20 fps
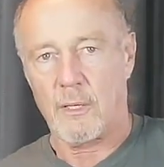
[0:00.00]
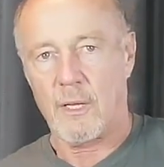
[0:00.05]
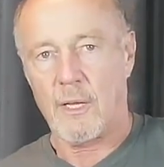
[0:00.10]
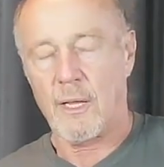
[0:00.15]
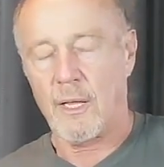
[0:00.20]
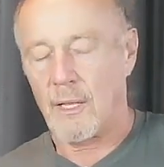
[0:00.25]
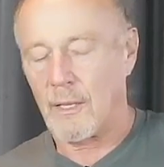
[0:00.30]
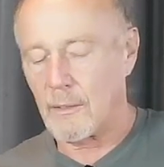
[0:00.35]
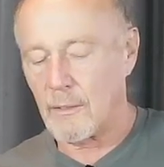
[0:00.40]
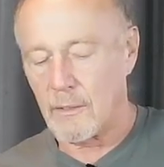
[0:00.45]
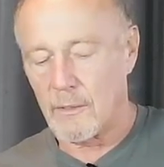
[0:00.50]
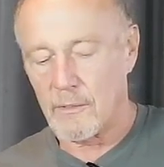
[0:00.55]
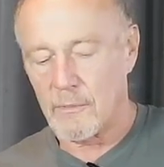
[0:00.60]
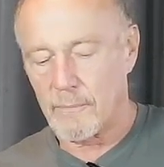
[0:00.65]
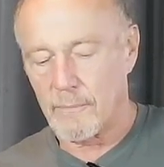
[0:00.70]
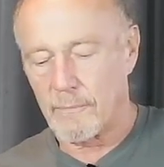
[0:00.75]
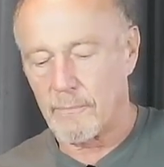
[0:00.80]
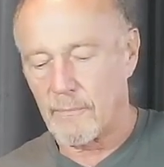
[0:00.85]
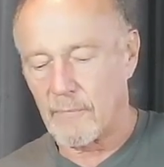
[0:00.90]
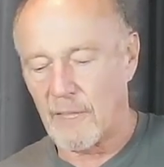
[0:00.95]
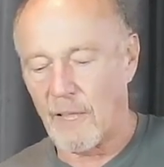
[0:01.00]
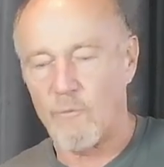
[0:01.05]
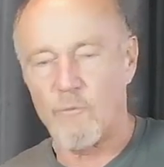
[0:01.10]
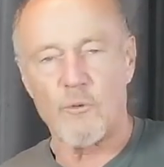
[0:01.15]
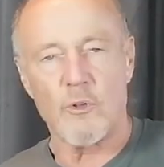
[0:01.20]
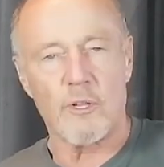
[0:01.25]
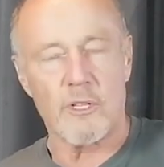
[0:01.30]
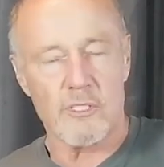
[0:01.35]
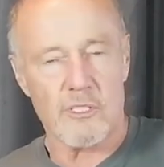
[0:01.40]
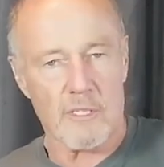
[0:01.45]
and they
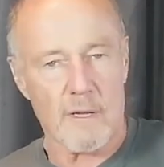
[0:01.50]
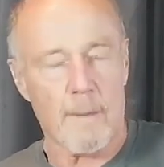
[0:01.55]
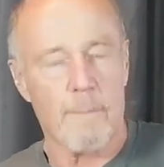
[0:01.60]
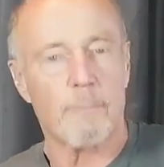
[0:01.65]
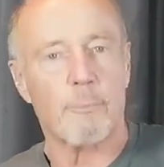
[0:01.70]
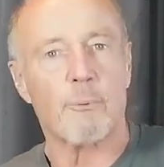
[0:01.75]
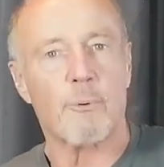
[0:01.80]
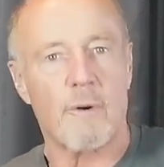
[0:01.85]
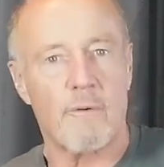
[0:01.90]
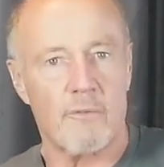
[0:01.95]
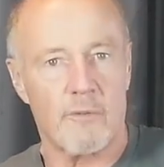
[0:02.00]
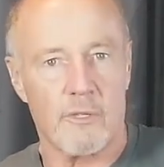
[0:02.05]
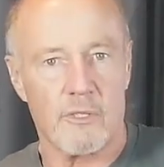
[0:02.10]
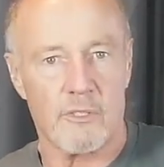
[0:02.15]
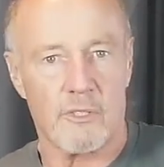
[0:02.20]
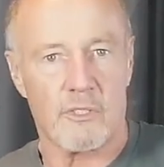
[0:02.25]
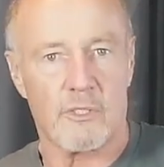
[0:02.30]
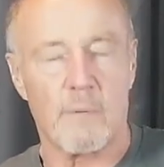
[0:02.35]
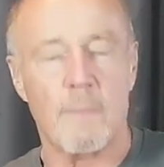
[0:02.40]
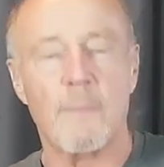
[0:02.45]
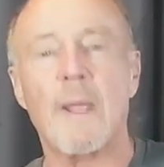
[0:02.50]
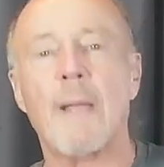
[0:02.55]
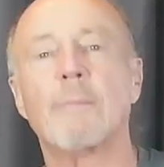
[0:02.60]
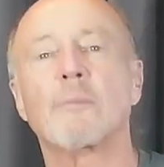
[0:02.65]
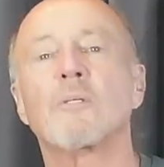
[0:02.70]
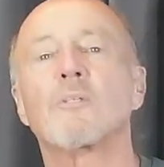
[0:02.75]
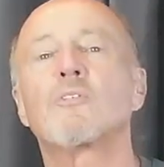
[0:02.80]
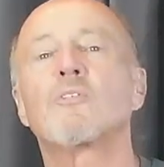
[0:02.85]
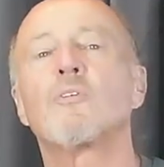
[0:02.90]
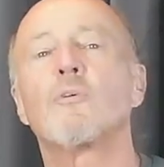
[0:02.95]
feel it's a privilege to be able
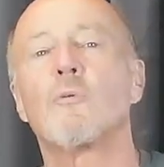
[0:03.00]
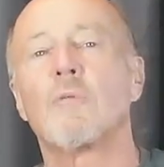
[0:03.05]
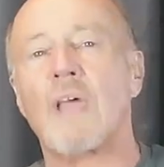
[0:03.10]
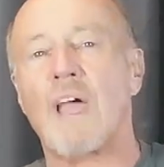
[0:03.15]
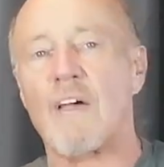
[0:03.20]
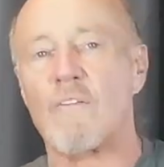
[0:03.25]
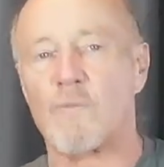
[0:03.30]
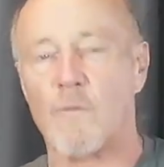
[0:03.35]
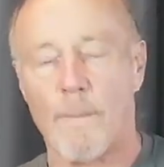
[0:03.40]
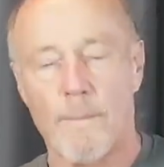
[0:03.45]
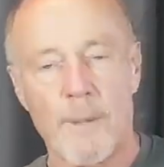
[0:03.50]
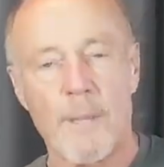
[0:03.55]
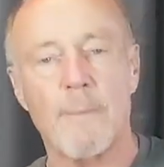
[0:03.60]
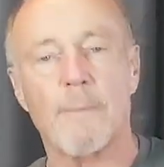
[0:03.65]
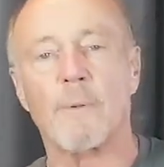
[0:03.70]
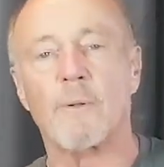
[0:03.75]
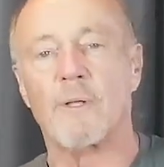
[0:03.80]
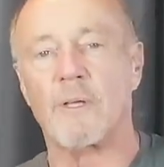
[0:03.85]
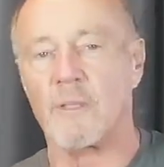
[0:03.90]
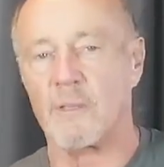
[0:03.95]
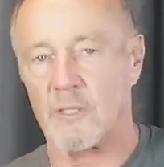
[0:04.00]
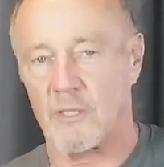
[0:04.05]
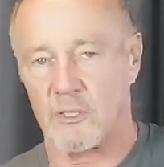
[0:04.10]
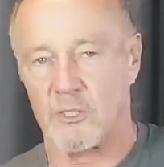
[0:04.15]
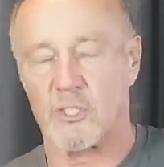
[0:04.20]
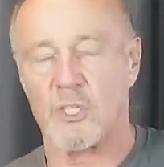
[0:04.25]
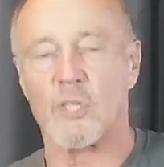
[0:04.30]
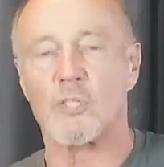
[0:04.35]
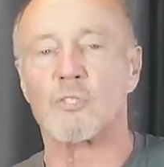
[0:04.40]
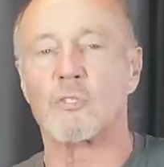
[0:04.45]
to do that for people in the
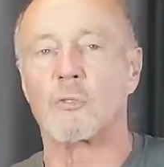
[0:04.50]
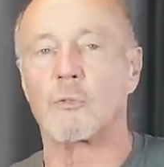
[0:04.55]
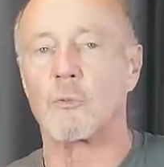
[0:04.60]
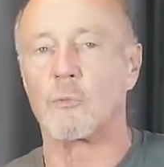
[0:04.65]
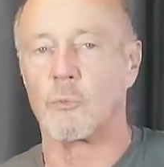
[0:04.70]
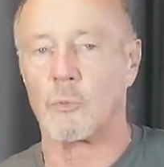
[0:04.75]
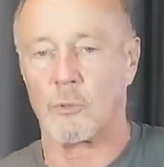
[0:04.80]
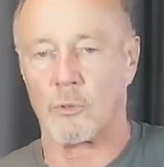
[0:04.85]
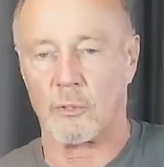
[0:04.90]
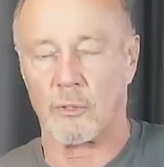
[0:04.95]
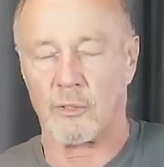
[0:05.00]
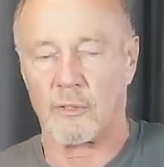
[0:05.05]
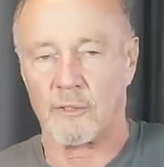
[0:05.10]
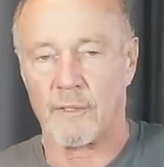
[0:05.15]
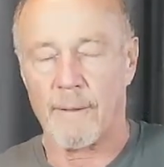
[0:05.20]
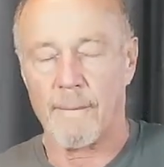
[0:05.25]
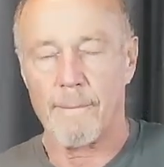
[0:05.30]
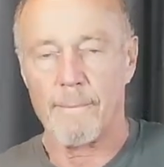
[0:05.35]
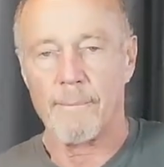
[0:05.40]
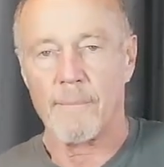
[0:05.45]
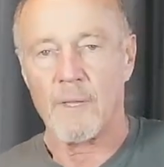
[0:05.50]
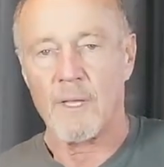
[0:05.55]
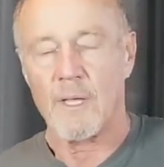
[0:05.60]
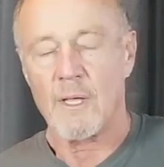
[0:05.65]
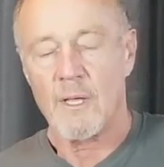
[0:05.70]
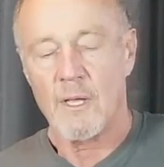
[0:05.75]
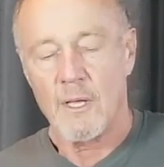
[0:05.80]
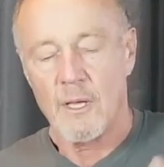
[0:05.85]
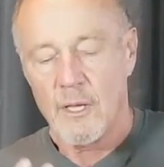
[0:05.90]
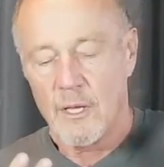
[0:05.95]
digital world.
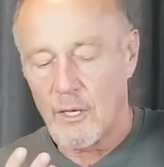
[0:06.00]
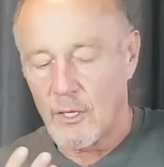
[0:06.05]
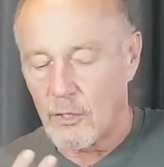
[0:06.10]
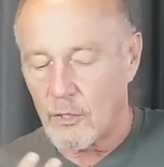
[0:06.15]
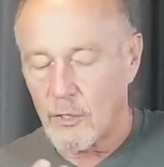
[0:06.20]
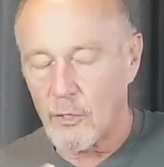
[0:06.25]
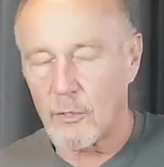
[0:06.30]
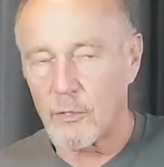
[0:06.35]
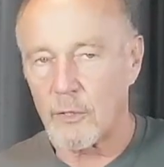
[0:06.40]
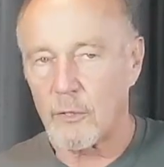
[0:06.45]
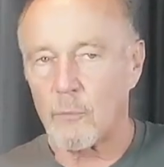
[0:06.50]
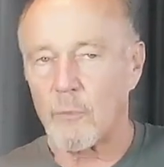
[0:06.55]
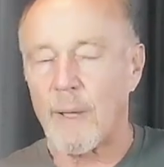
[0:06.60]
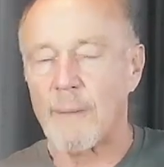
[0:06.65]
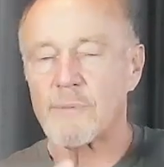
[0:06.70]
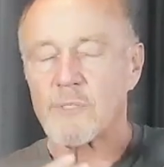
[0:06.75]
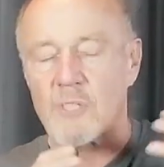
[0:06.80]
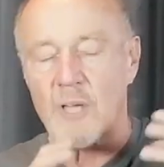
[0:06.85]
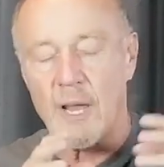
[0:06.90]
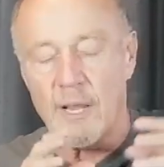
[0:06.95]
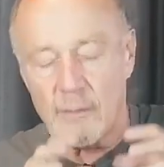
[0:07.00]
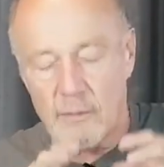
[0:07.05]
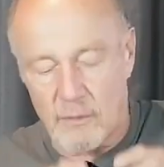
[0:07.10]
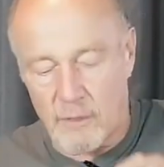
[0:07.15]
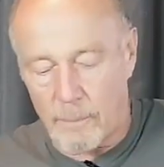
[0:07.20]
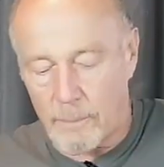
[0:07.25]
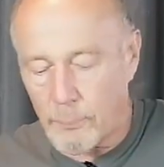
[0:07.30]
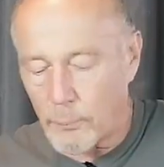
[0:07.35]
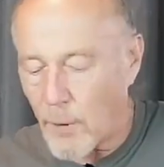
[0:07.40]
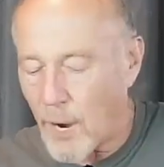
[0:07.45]
Go to the website. The
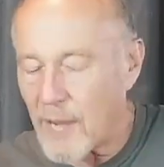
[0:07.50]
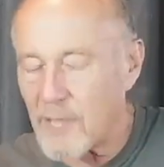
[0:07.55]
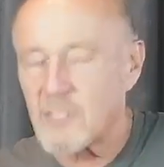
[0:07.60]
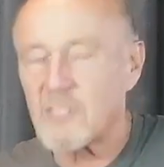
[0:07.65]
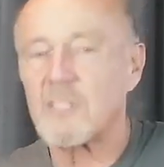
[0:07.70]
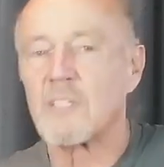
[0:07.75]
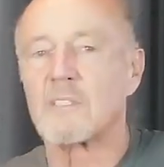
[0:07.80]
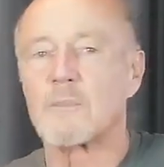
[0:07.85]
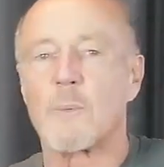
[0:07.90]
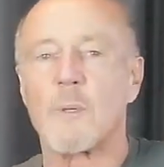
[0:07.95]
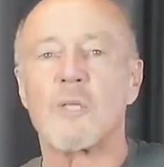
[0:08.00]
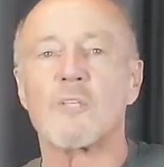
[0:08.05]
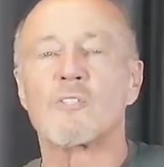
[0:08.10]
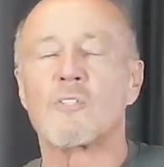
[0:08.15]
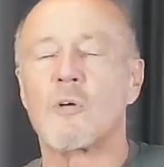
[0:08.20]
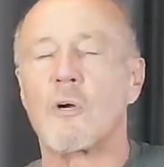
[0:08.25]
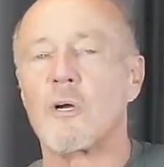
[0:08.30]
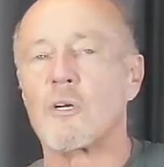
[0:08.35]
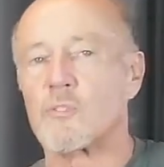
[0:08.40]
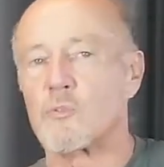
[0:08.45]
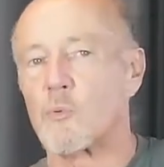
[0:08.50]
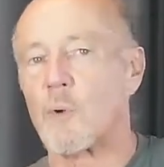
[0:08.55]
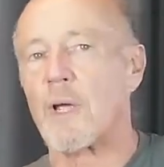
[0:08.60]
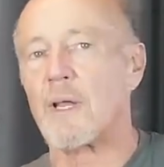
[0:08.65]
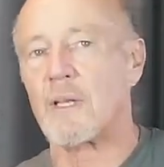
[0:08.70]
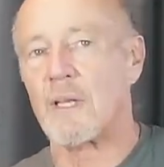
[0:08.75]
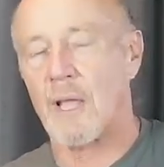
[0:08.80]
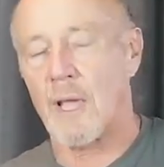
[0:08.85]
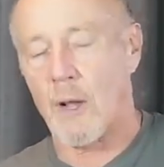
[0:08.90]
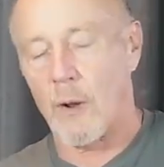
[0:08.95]
price that's being charged right
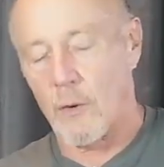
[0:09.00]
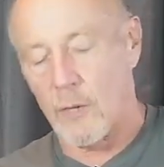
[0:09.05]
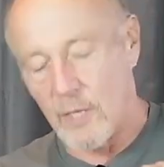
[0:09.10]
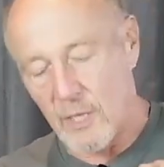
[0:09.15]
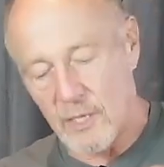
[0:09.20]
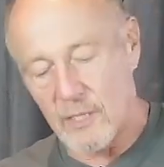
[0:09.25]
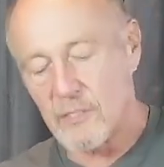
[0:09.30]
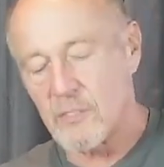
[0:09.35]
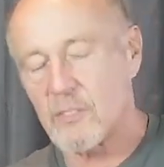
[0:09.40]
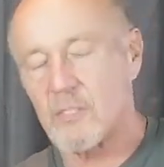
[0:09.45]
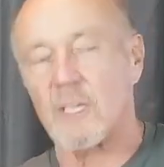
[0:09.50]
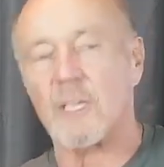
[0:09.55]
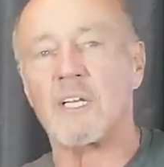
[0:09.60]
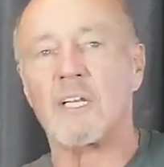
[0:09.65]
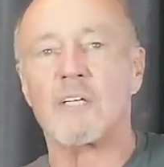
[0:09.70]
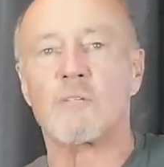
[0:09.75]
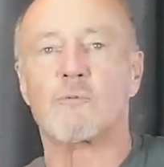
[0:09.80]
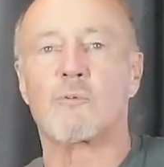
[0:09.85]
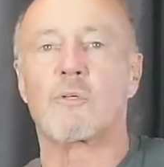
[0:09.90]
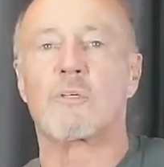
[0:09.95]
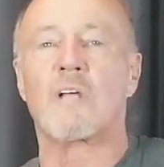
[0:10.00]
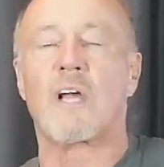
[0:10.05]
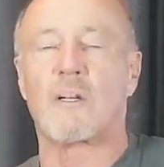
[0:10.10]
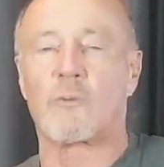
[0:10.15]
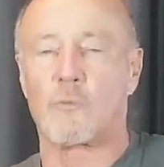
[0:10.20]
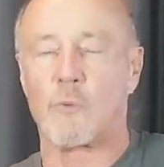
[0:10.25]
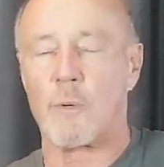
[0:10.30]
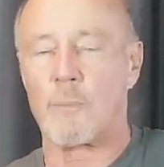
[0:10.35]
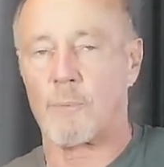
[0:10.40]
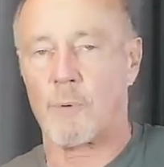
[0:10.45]
now is an
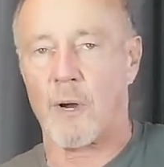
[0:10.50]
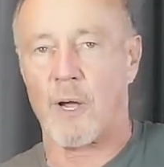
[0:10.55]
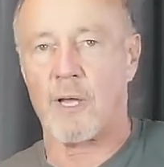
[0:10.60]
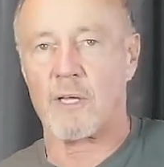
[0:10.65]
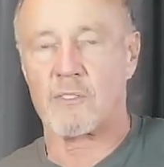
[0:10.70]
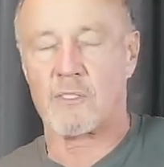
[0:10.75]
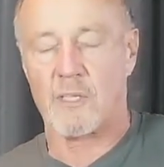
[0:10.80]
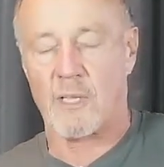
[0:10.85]
introductory price,